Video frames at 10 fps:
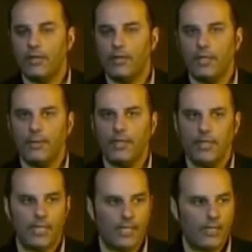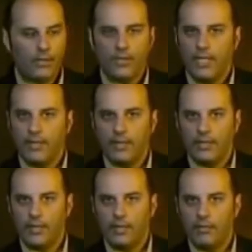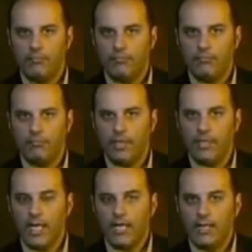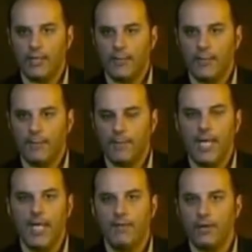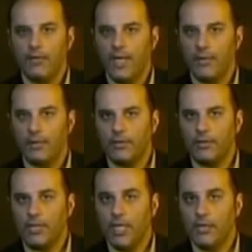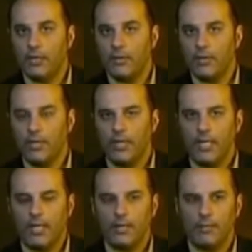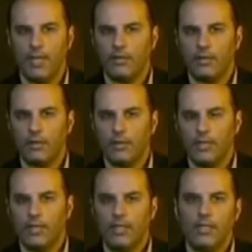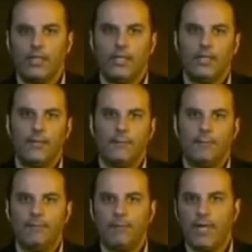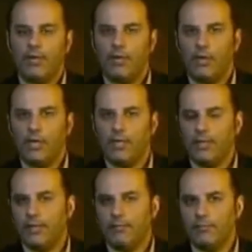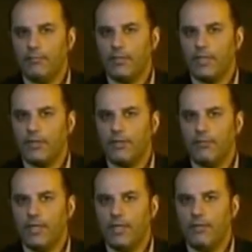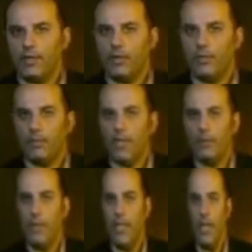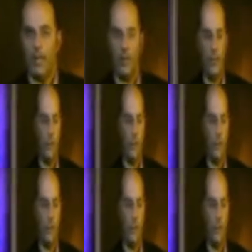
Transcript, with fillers: They're coming, they're saying that the mentality, the behavior of animals changed, and the mental uh, paranoia and schizophrenia of the human race began.